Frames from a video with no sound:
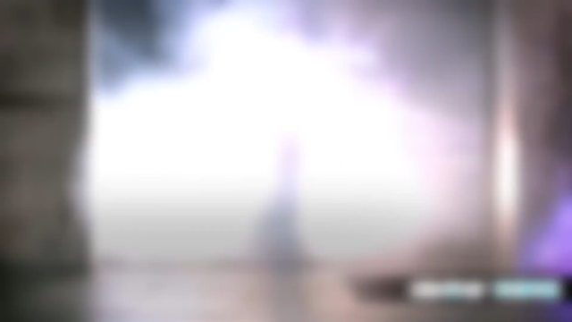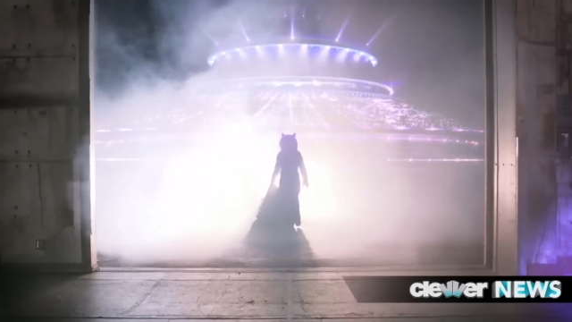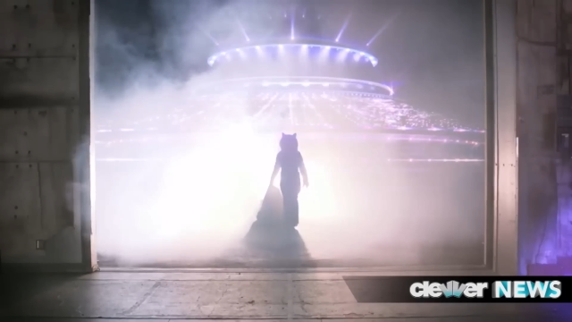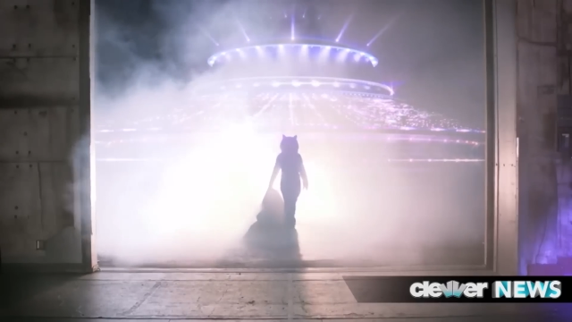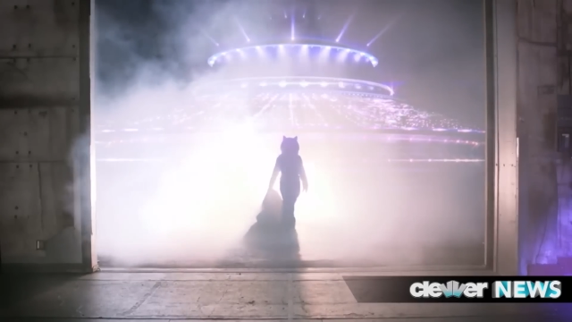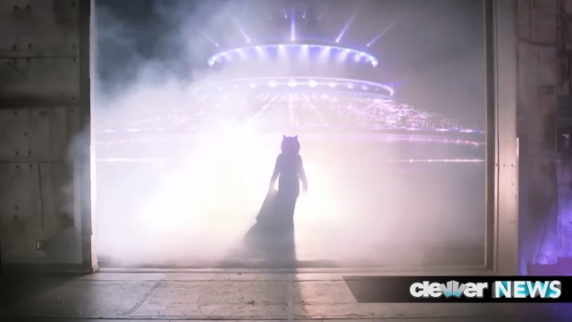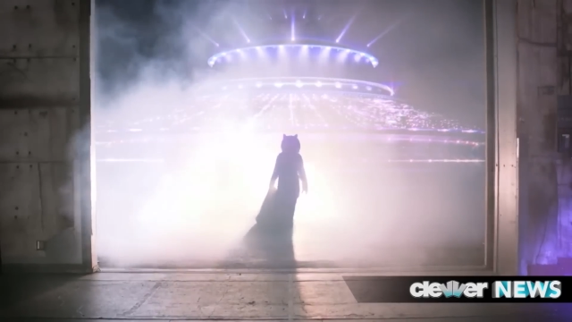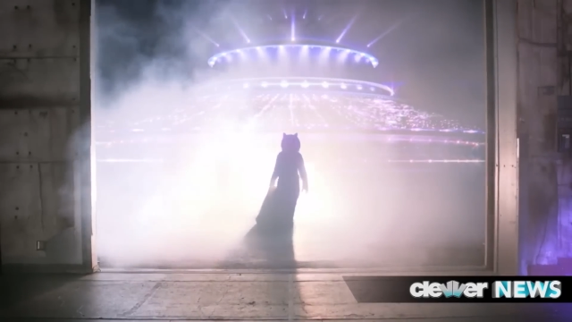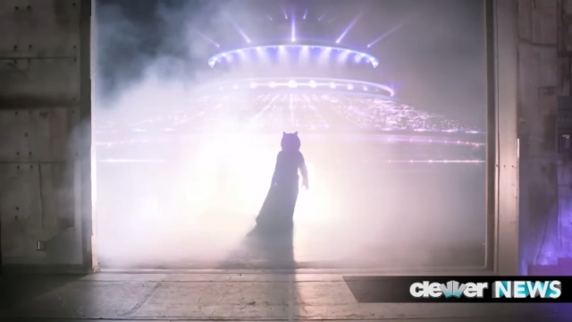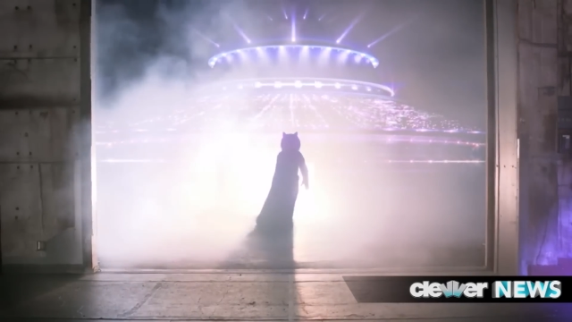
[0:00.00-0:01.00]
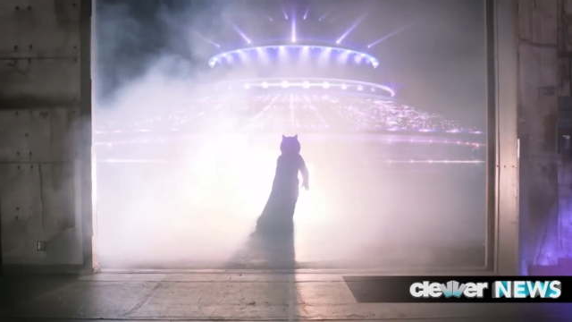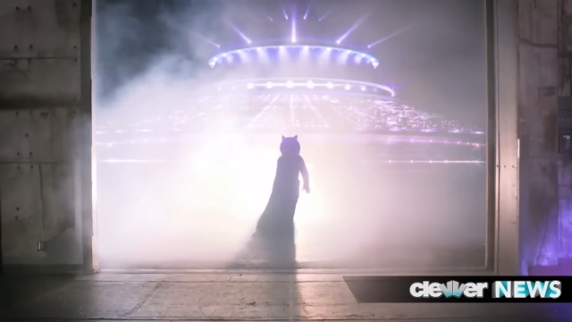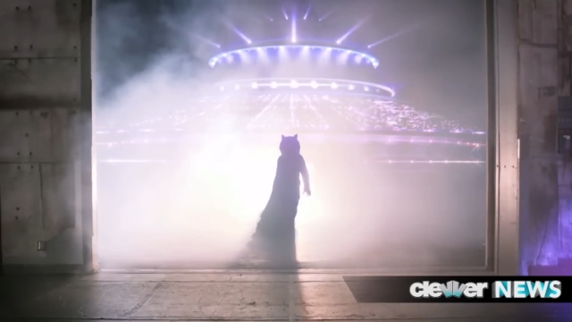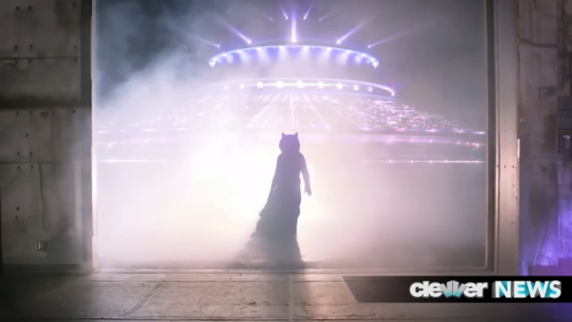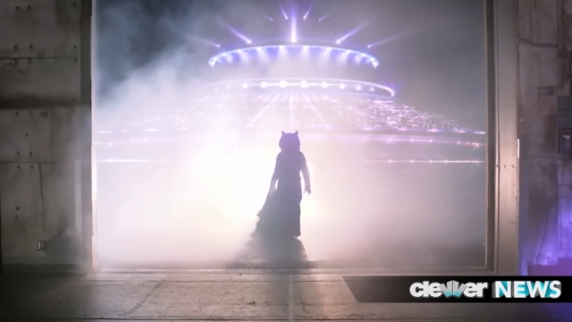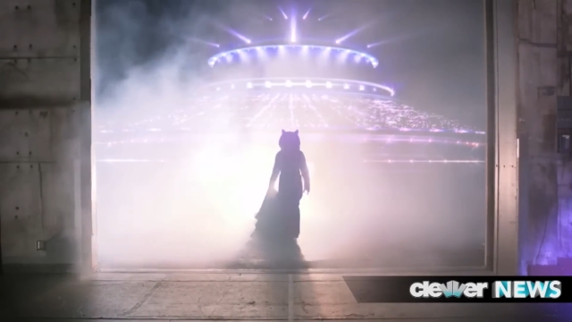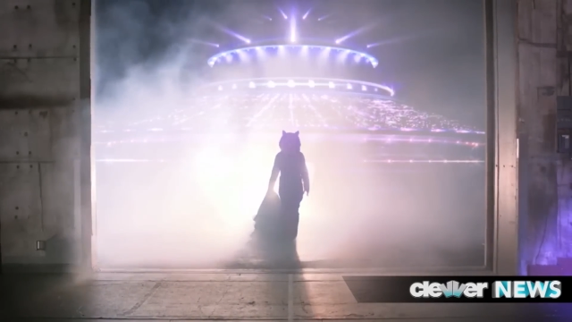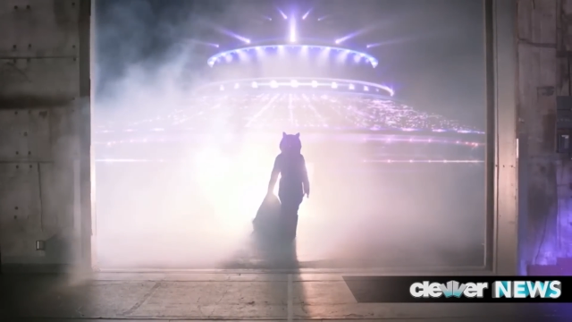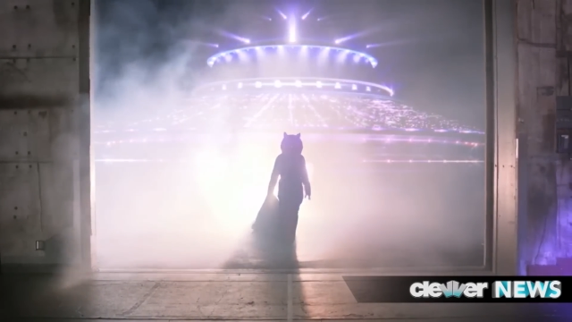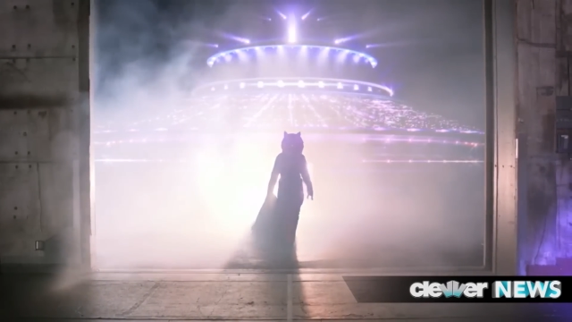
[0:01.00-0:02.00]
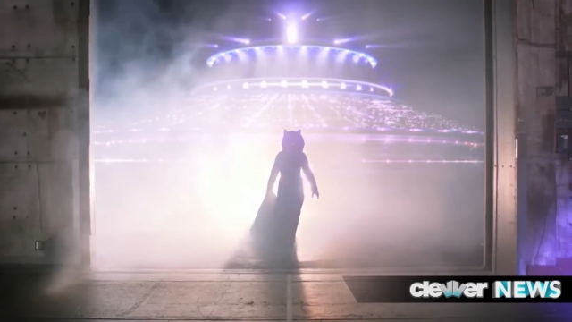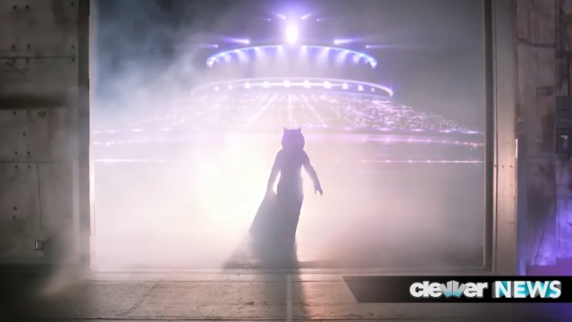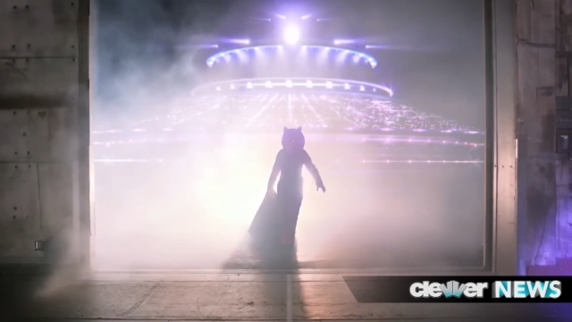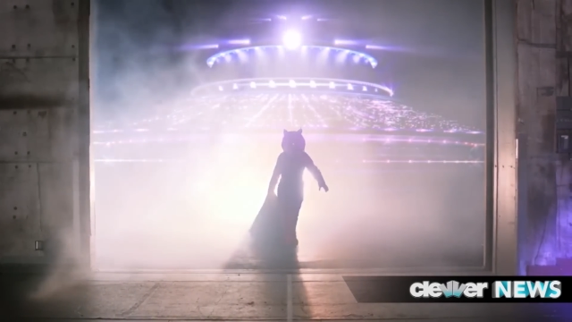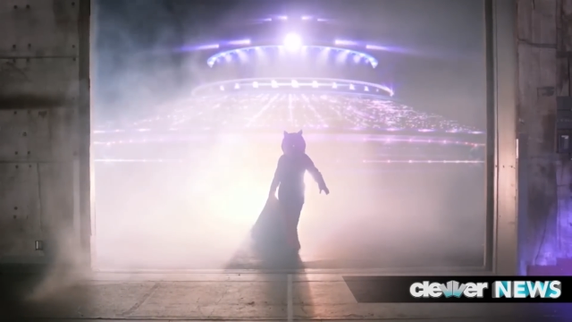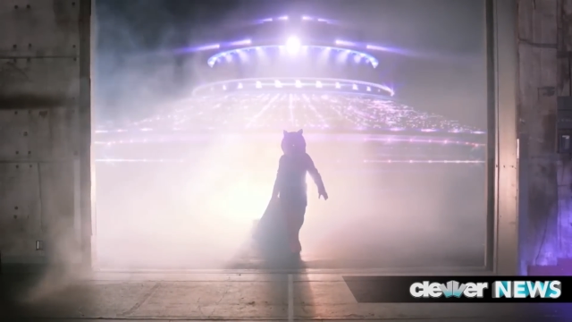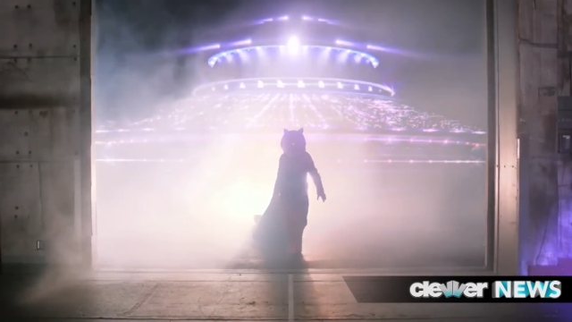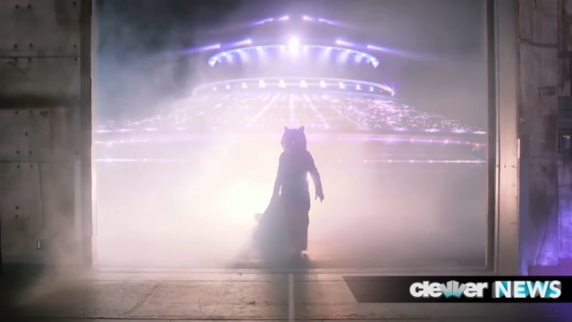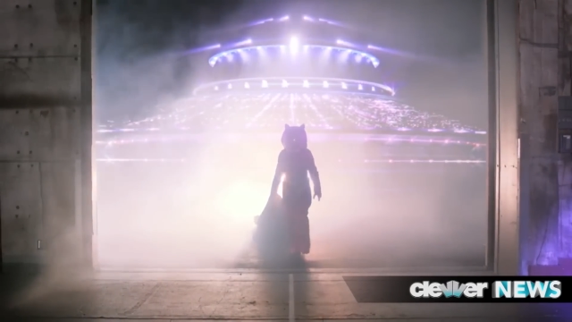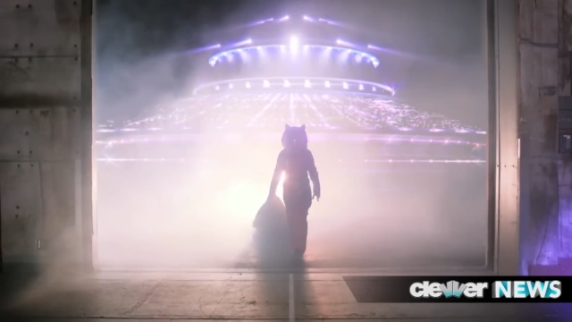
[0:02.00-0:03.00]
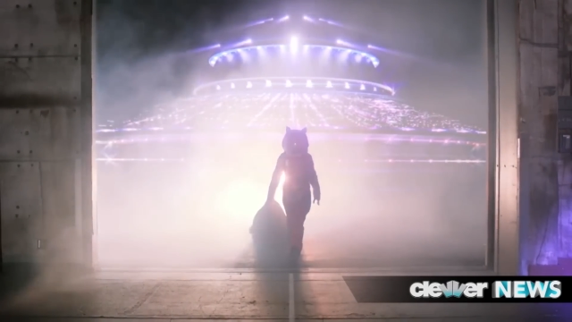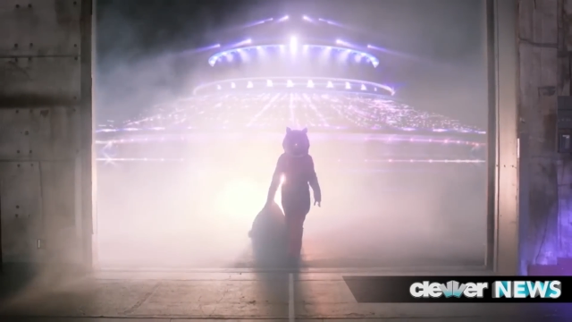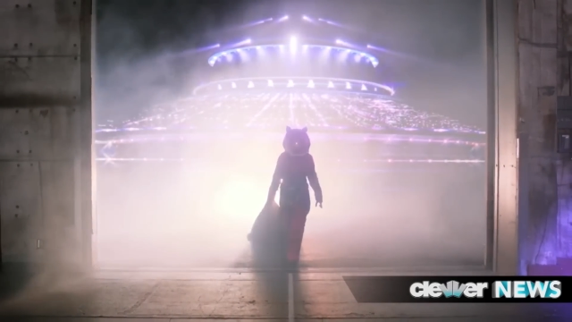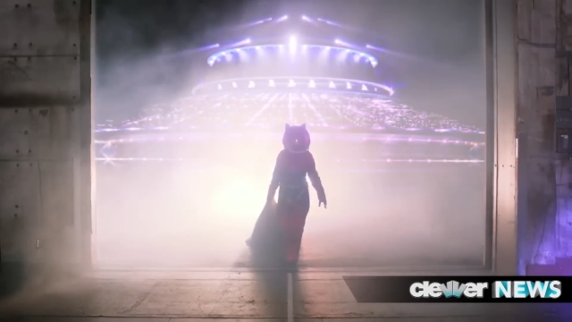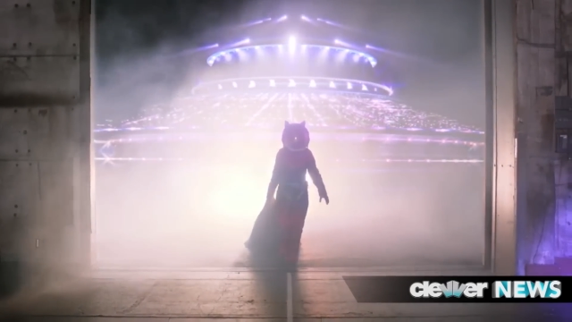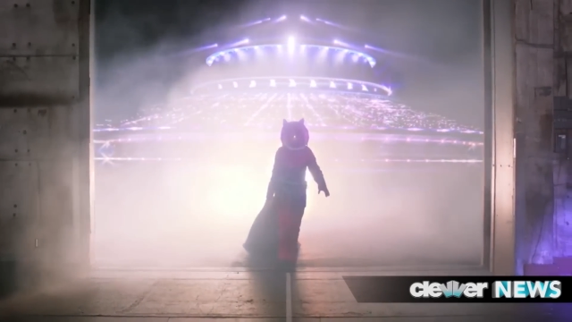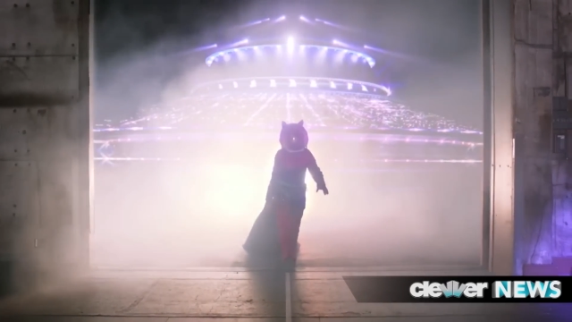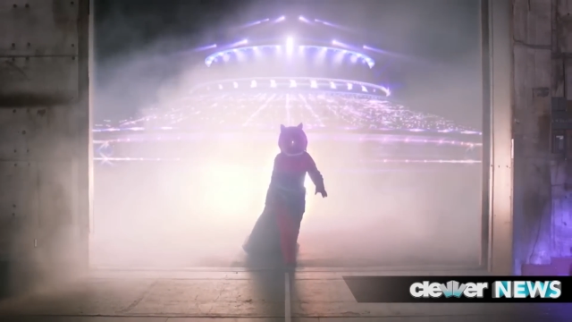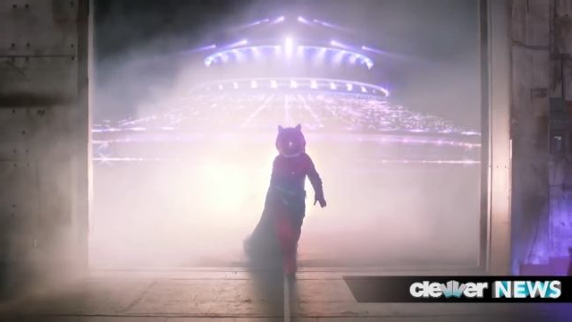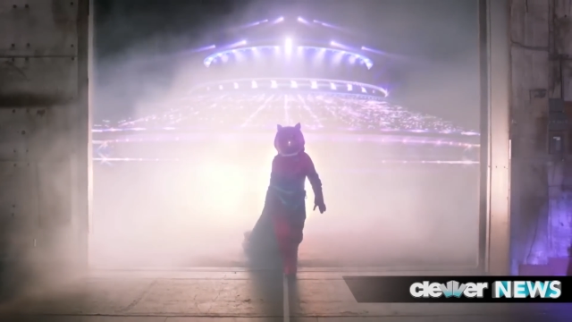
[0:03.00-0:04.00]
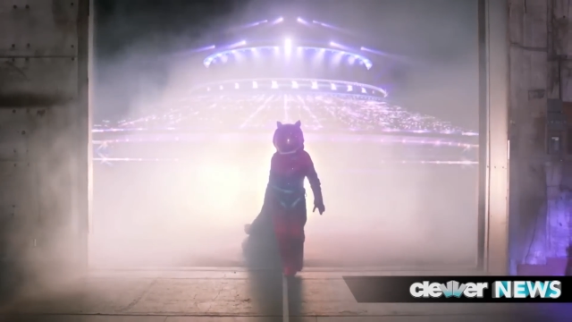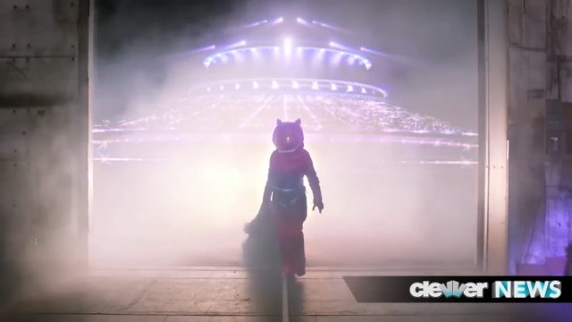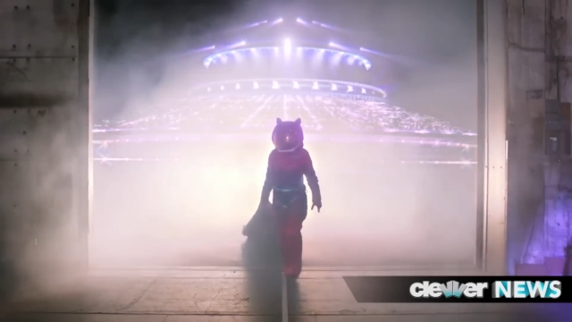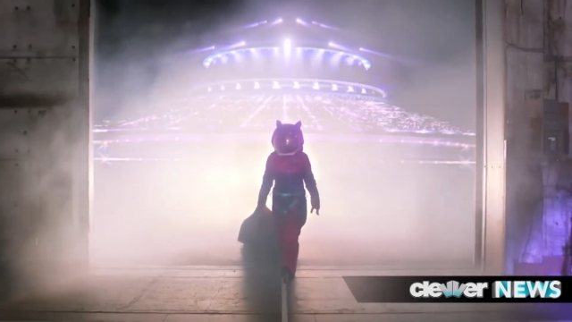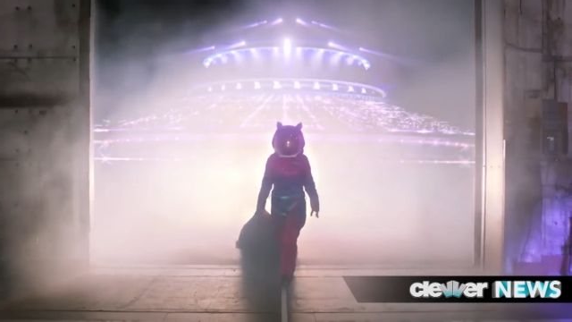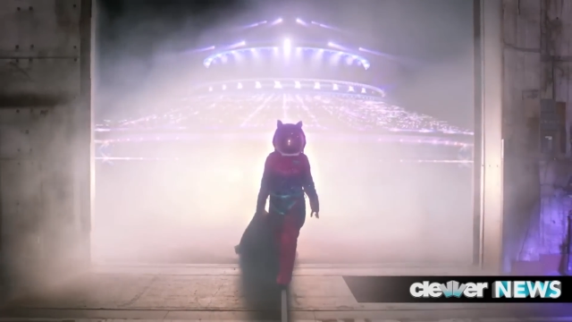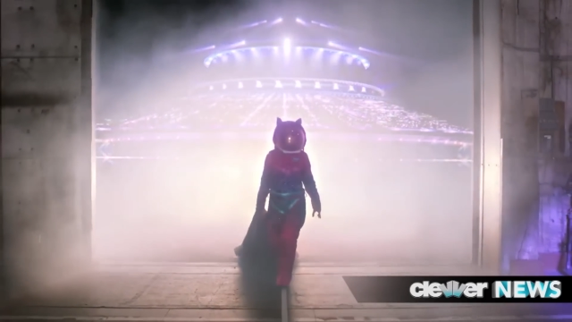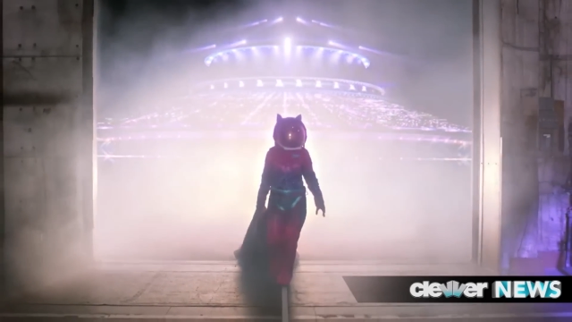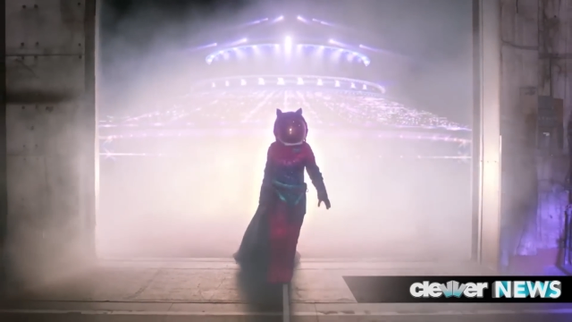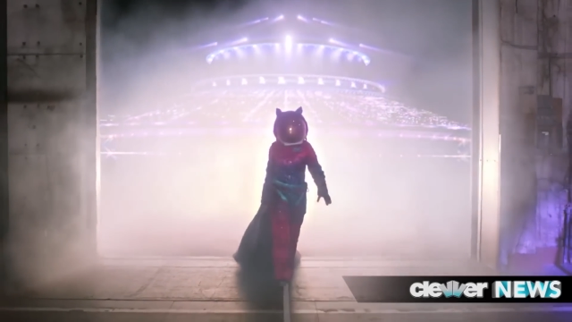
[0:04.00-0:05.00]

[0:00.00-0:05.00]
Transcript: Nobody's mouth can be seen.